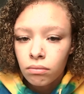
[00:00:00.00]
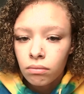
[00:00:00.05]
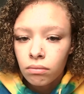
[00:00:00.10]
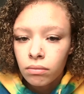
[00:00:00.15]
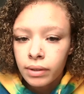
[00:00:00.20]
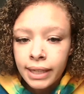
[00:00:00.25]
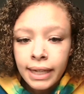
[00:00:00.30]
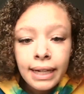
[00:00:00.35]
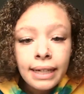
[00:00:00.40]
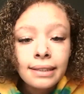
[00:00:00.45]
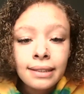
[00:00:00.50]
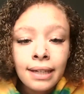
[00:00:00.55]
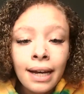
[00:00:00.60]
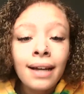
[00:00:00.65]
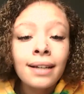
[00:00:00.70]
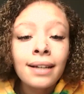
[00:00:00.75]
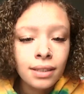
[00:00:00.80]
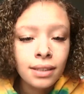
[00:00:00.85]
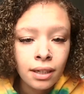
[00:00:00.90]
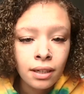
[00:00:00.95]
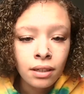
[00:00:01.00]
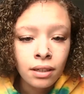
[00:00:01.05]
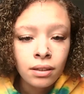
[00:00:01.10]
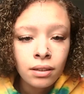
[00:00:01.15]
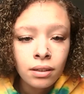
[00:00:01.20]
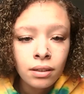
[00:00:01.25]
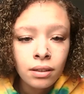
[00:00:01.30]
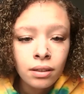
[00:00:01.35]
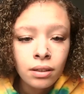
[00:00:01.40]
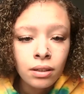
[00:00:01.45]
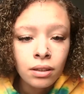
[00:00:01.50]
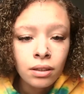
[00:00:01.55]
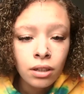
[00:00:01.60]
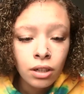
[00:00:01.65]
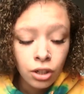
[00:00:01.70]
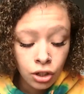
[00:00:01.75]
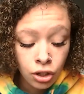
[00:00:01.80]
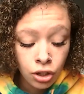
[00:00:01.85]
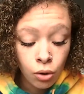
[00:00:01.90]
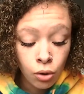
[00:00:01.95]
Get it tested.
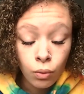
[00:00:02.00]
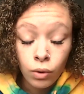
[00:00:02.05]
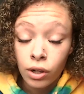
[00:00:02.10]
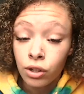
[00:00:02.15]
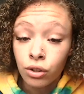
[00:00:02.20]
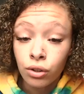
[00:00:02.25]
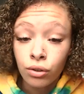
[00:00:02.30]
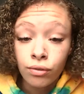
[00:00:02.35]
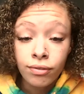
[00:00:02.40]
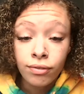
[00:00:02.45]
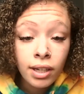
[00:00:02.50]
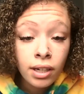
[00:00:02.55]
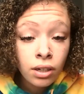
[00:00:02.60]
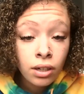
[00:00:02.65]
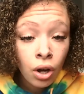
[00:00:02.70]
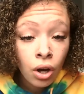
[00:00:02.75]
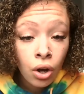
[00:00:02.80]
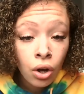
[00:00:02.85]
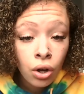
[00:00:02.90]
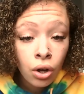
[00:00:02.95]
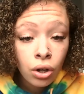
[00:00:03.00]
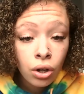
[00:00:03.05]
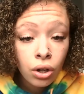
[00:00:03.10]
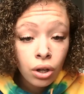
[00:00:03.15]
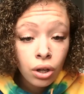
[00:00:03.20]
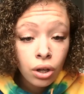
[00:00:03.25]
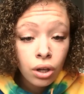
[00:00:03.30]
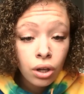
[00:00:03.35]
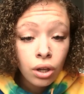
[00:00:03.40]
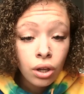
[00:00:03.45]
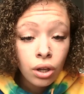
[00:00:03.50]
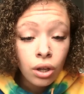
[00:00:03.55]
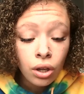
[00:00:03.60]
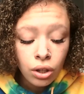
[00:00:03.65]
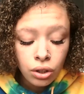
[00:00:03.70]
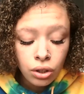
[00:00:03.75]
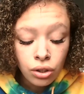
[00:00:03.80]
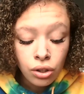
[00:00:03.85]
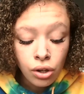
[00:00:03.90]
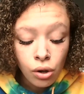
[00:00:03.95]
You don't want to do fentanyl.
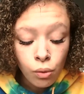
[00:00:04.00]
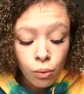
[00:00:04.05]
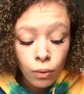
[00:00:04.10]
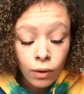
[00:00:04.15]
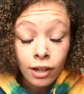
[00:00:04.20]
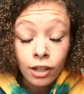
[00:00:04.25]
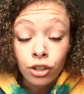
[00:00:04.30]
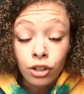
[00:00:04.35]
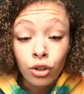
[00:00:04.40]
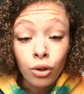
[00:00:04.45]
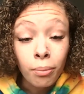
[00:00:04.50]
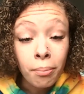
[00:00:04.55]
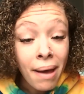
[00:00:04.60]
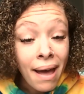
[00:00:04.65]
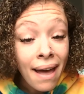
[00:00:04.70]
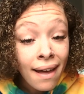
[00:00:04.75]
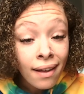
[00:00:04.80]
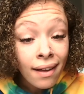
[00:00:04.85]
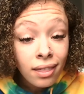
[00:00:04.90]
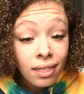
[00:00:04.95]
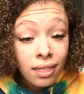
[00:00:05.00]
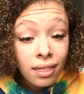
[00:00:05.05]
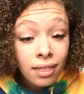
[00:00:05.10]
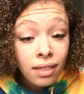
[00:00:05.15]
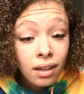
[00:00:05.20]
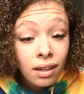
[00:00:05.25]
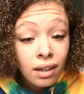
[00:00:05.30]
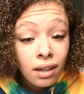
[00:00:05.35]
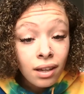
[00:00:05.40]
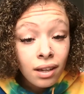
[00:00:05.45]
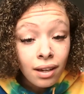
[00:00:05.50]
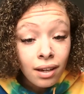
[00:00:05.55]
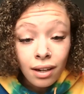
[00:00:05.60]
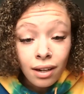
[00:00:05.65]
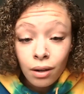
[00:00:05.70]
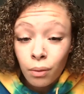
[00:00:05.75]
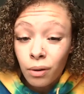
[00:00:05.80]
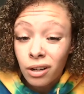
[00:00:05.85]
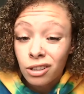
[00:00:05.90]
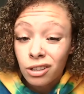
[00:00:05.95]
You don't want to do meth. You
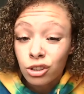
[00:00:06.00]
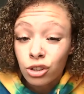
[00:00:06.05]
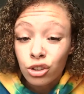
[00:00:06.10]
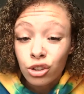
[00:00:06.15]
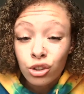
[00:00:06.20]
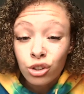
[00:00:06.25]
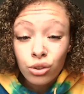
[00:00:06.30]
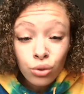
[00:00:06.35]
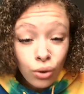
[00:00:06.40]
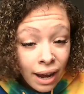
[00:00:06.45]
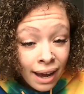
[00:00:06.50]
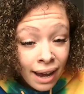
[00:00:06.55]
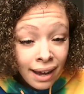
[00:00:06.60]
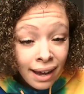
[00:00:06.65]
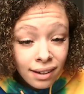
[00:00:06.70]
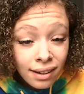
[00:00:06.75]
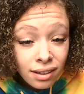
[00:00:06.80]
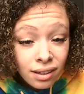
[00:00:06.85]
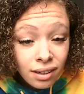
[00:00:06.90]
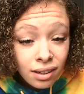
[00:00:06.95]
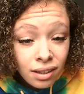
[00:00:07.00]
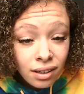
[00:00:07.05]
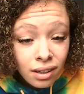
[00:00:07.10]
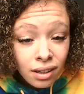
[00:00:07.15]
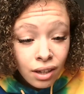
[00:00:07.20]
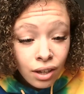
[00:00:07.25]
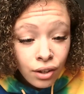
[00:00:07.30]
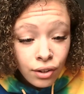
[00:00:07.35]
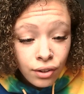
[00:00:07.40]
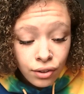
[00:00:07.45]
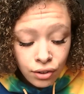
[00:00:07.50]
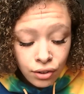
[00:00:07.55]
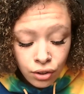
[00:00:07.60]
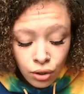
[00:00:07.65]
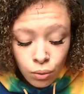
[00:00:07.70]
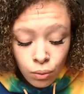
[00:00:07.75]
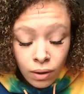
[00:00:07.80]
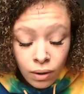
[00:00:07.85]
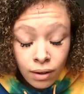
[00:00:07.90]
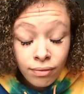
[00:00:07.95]
don't want to do crack. You
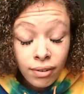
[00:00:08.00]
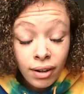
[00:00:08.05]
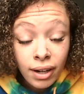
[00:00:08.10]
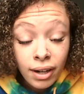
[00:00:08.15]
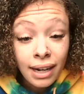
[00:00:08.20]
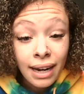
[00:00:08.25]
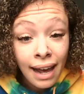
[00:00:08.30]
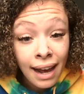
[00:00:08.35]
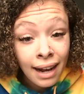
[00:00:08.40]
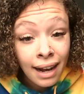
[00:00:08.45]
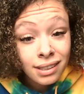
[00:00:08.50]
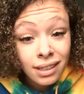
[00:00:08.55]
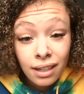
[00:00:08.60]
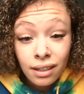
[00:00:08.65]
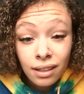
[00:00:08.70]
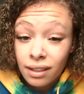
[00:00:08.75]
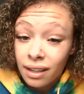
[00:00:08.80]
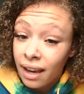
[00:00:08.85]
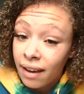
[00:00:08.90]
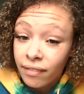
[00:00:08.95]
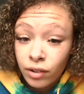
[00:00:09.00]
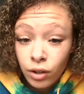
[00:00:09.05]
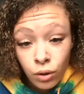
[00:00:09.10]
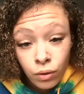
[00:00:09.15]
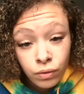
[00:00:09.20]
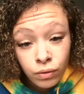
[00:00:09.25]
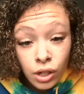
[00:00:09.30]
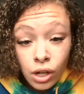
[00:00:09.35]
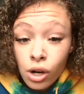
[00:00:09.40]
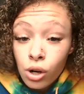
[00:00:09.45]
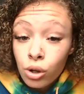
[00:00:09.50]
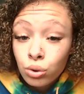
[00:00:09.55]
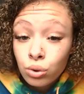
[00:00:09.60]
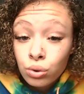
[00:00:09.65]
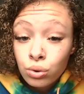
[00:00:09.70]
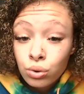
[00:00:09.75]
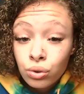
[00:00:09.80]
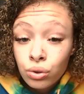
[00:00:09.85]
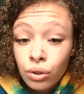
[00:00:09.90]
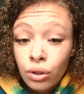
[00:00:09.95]
don't want to fucking accidentally have an overdose.